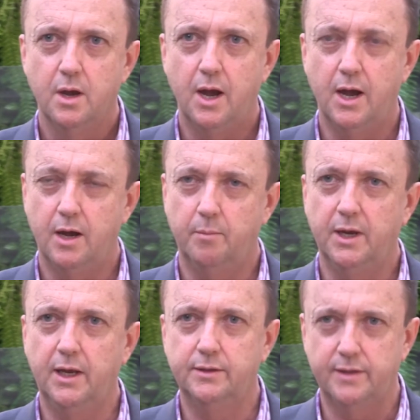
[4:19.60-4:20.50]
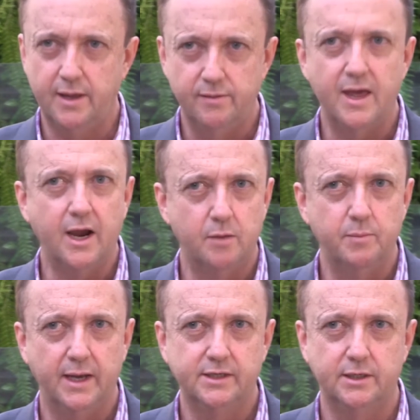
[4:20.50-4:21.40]
Then that
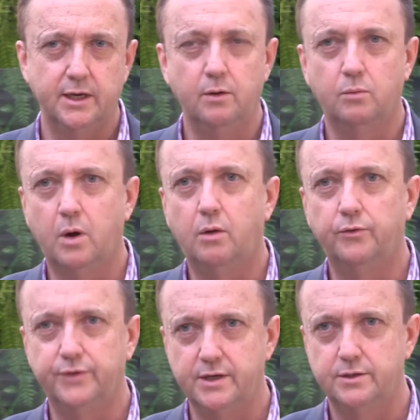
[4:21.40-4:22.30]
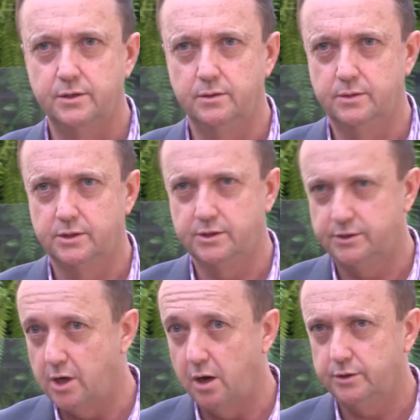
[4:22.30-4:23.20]
complexity rolls into the
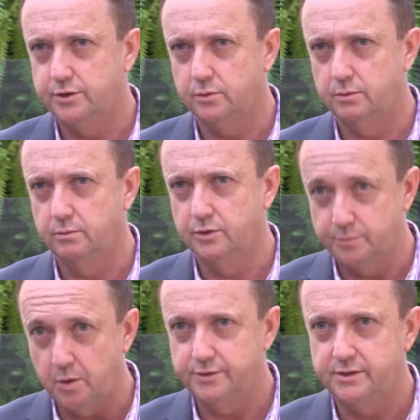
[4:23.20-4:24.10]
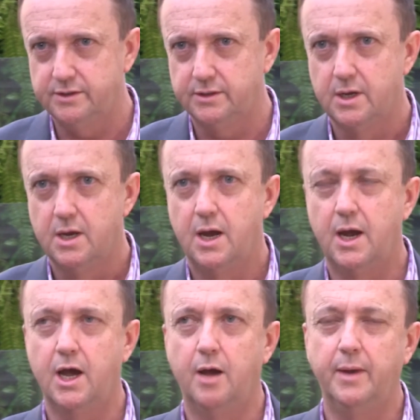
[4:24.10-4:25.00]
societal responses,
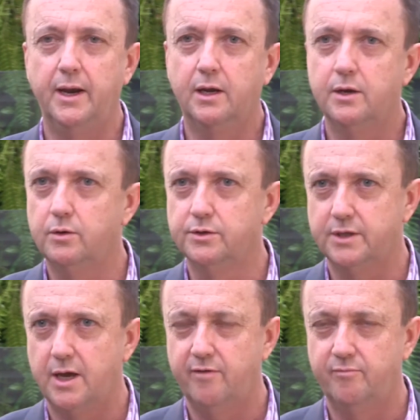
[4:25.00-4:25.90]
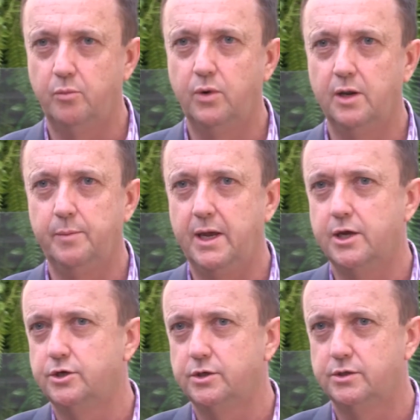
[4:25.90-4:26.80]
and it can also have really big
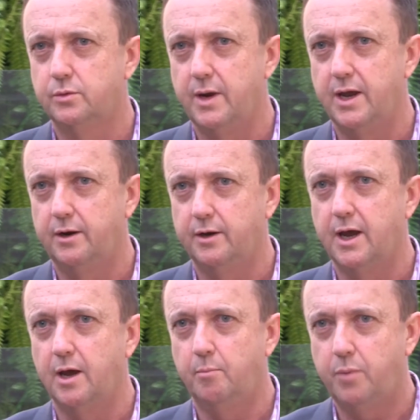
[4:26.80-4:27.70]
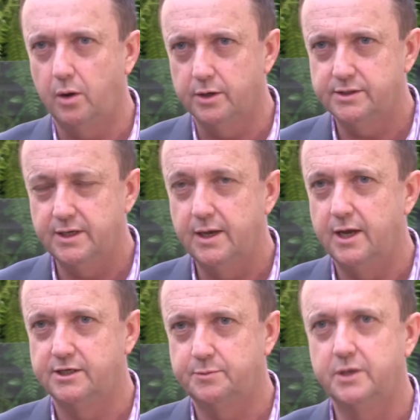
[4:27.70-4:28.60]
issues around policy
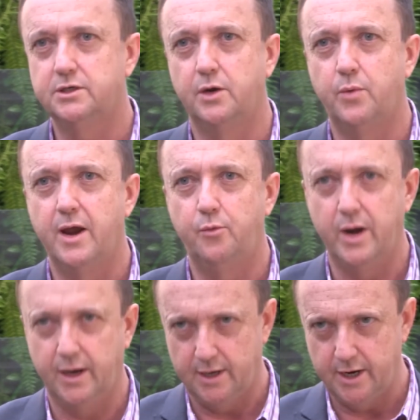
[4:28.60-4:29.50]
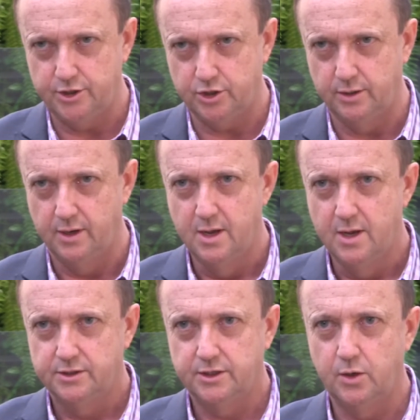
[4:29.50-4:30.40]
and especially around regulation.
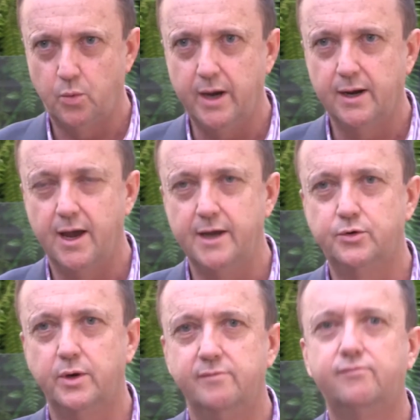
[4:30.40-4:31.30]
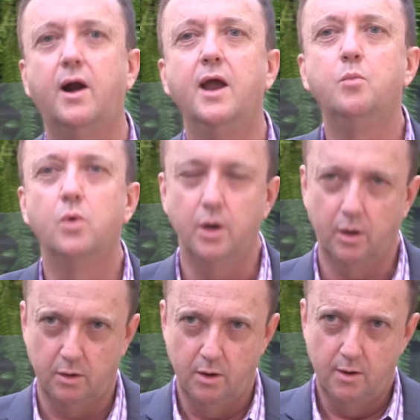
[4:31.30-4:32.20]
So the regulatory
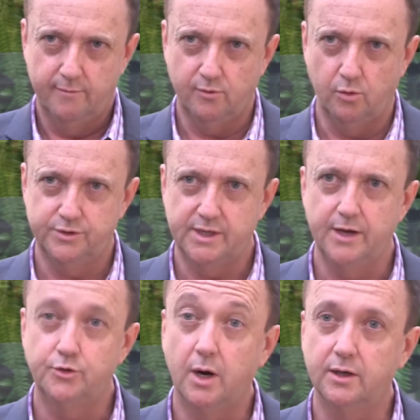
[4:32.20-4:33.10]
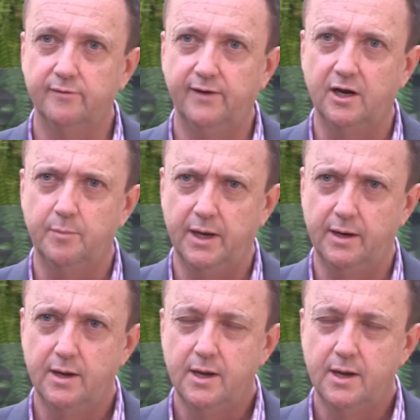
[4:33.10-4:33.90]
framework for, say, drug development